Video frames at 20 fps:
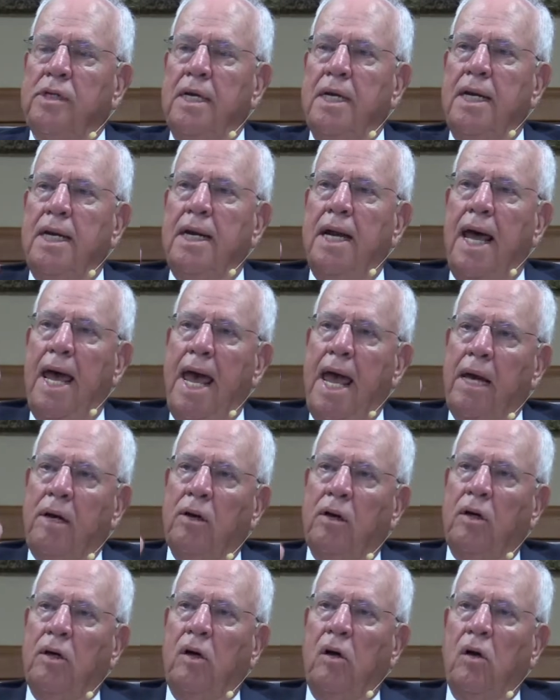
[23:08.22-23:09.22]
in an
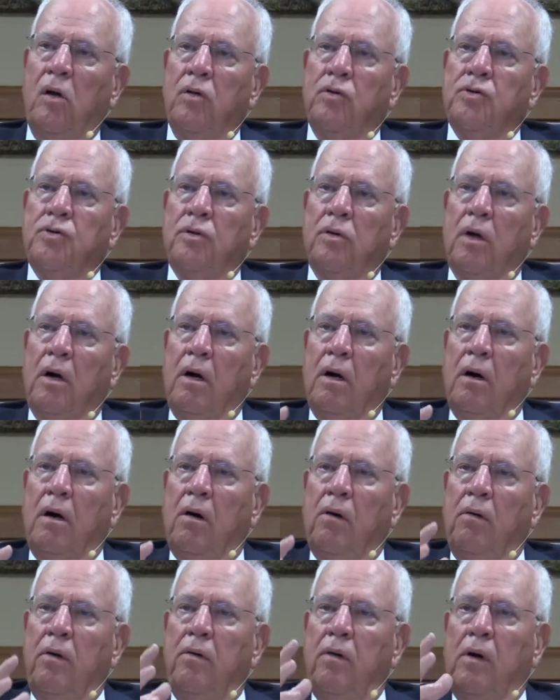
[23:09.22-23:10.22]
agriculture
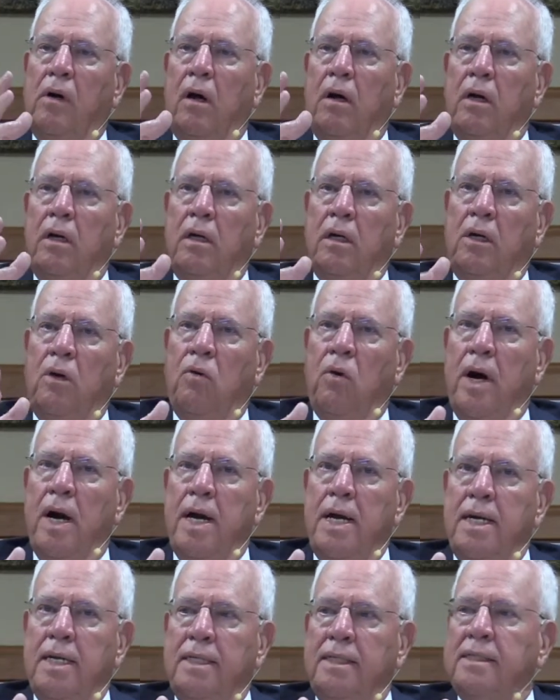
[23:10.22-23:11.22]
or we call an
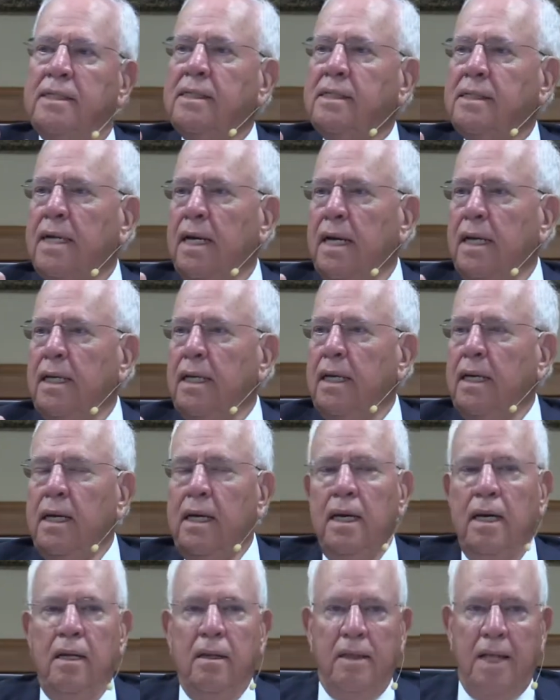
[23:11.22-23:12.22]
agrarian society.
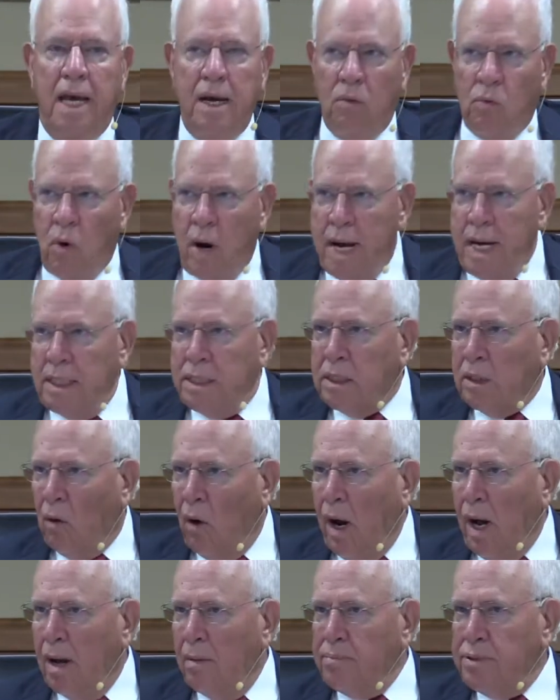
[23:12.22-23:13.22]
They raised
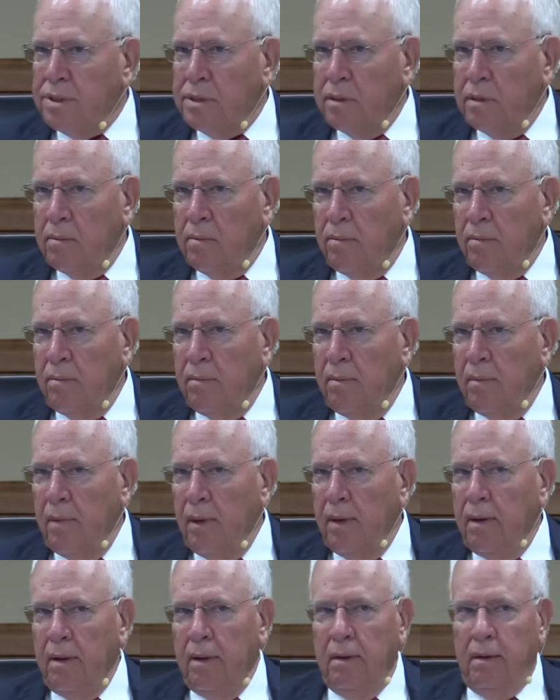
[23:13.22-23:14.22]
crops.
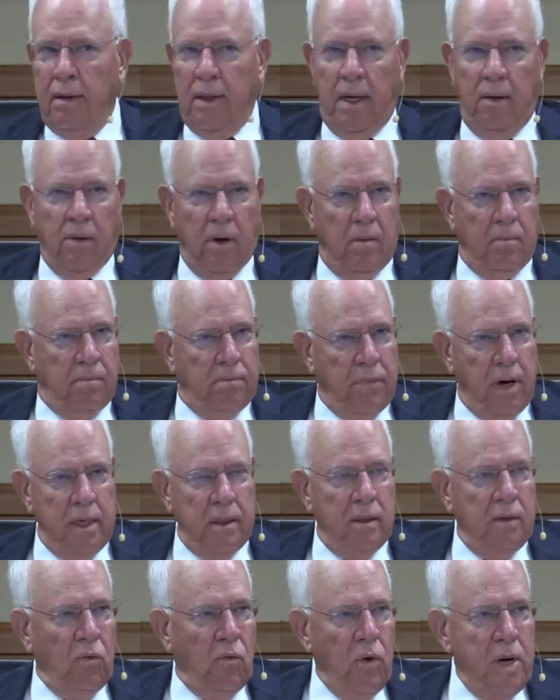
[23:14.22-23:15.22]
They were
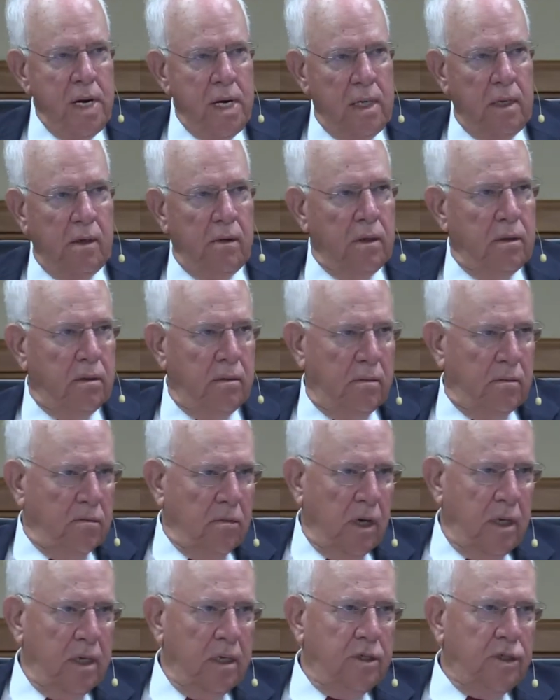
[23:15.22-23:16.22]
raising wheat and
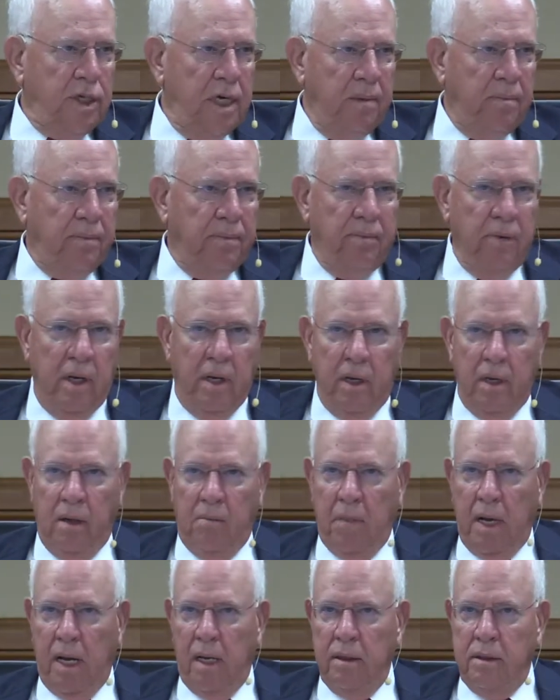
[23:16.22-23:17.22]
running sheep around the
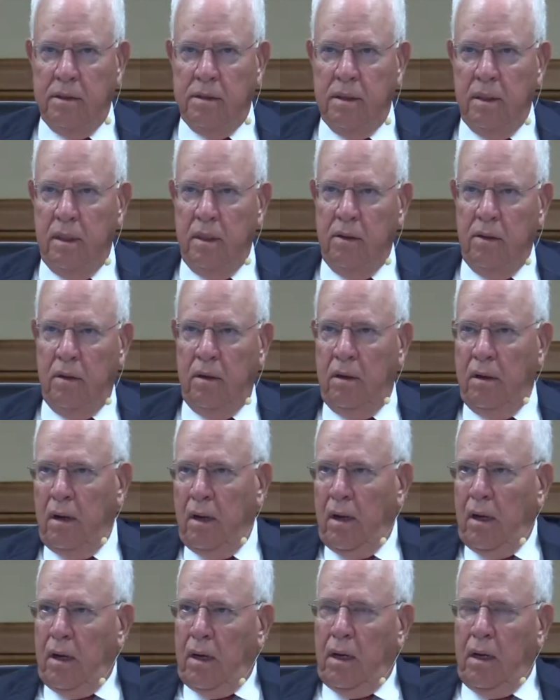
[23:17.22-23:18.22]
mountains and doing
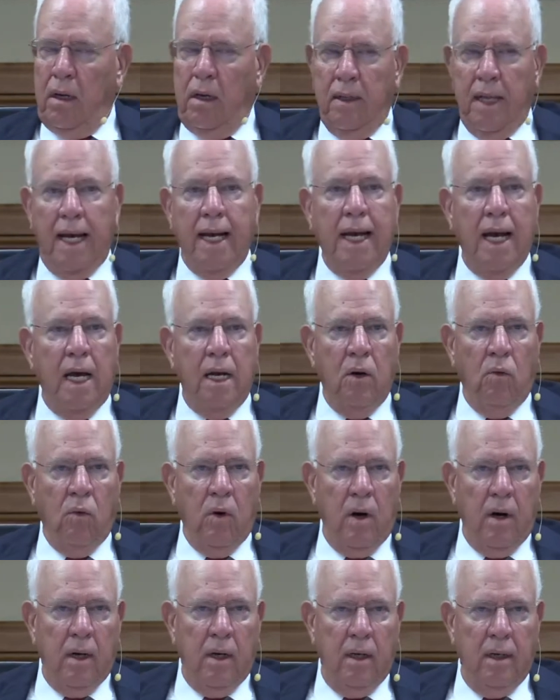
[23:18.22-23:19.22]
that kind of
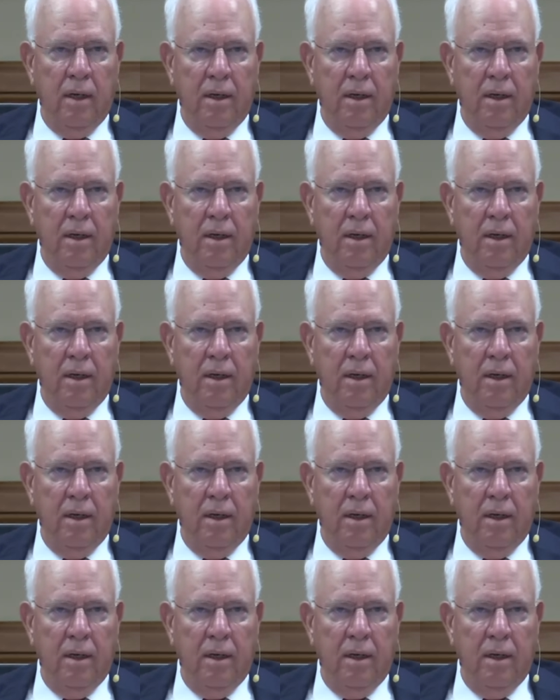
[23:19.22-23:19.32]
work.